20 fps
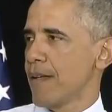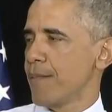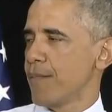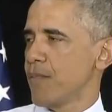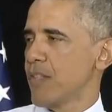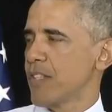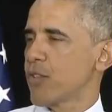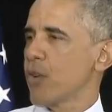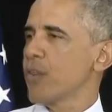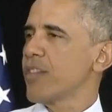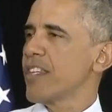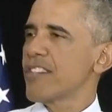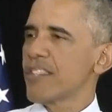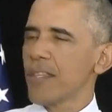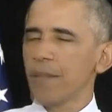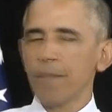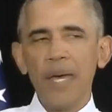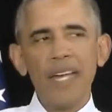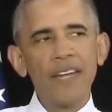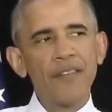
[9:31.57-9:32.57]
The truth is
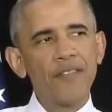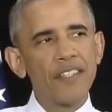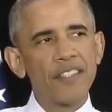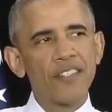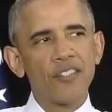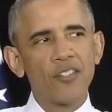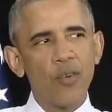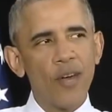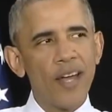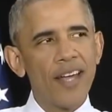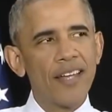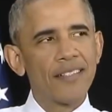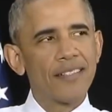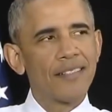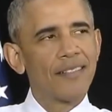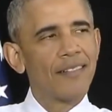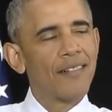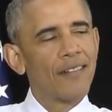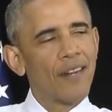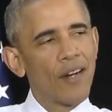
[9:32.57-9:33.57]
the benefits of trade
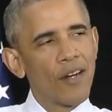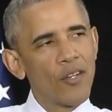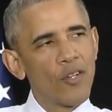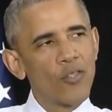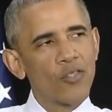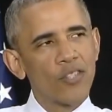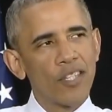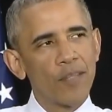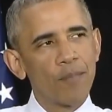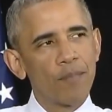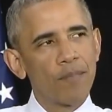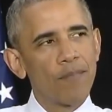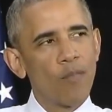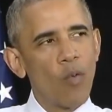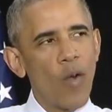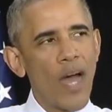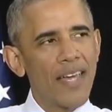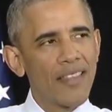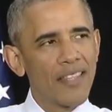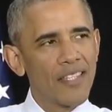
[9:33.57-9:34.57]
are usually
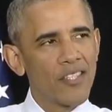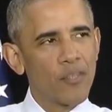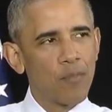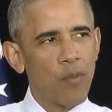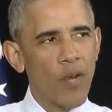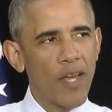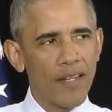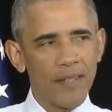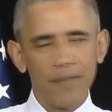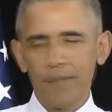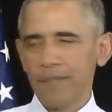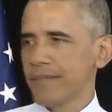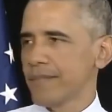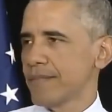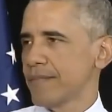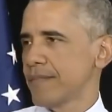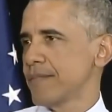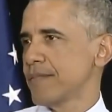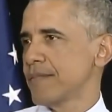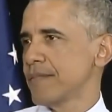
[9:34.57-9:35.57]
widely spread.
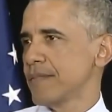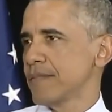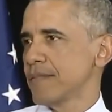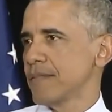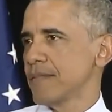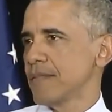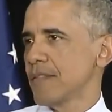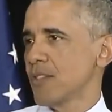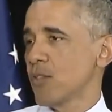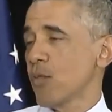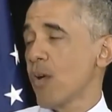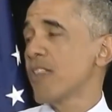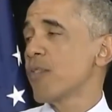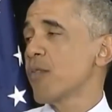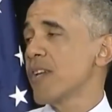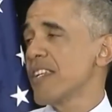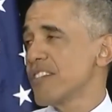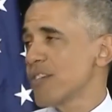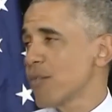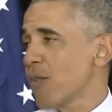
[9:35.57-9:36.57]
It's one of the
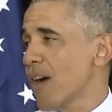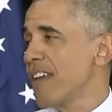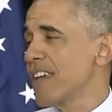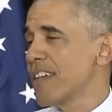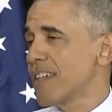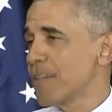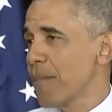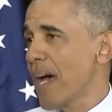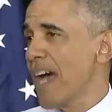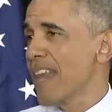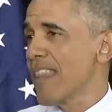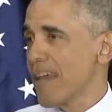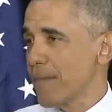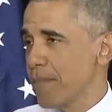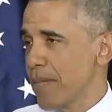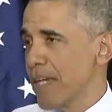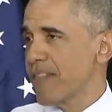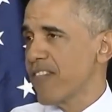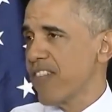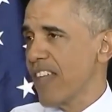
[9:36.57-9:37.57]
reasons why you can buy
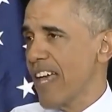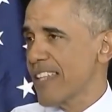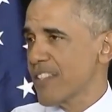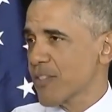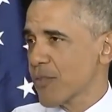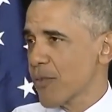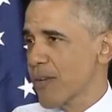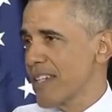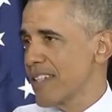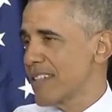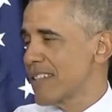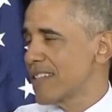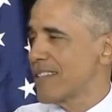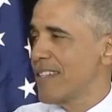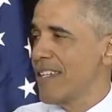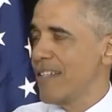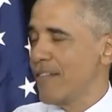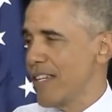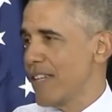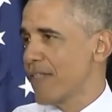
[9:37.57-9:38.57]
that big flat screen
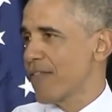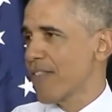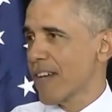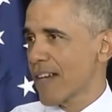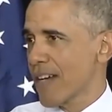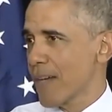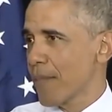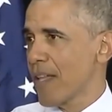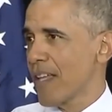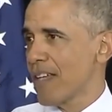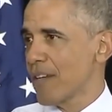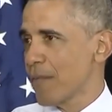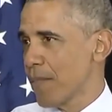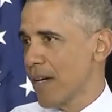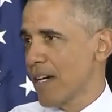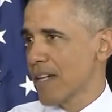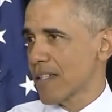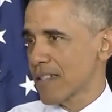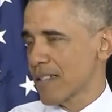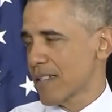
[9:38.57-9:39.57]
TV for a couple
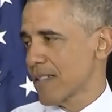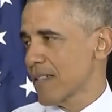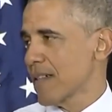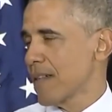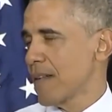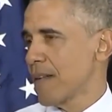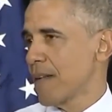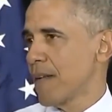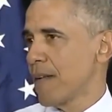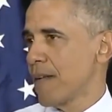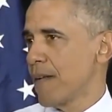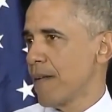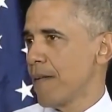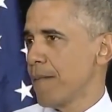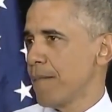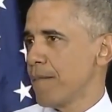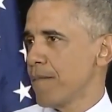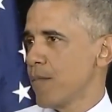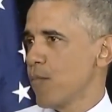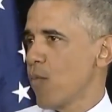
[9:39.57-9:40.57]
$100,
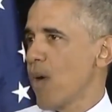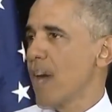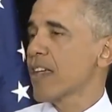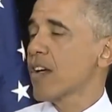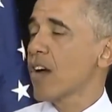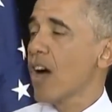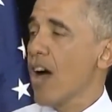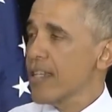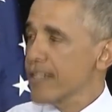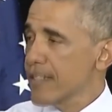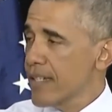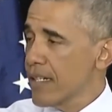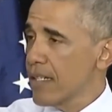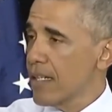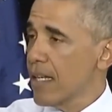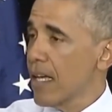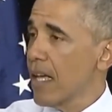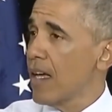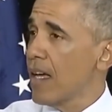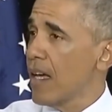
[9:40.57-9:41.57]
why the cost
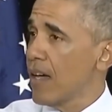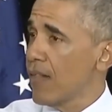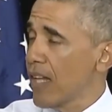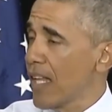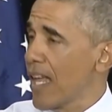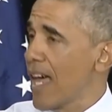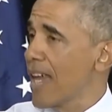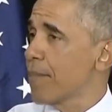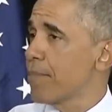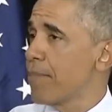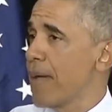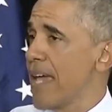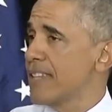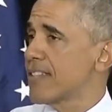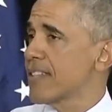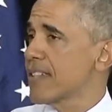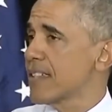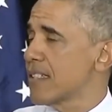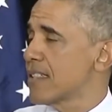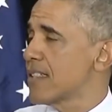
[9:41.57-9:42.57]
of a lot of
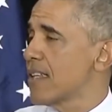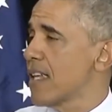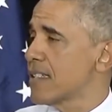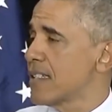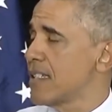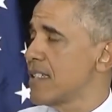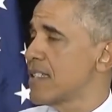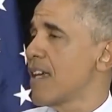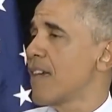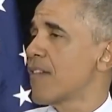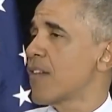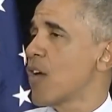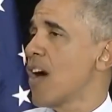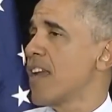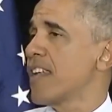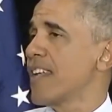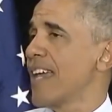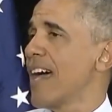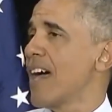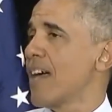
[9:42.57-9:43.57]
basic necessities have
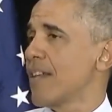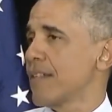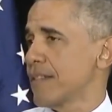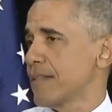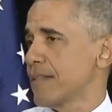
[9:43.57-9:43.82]
gone down.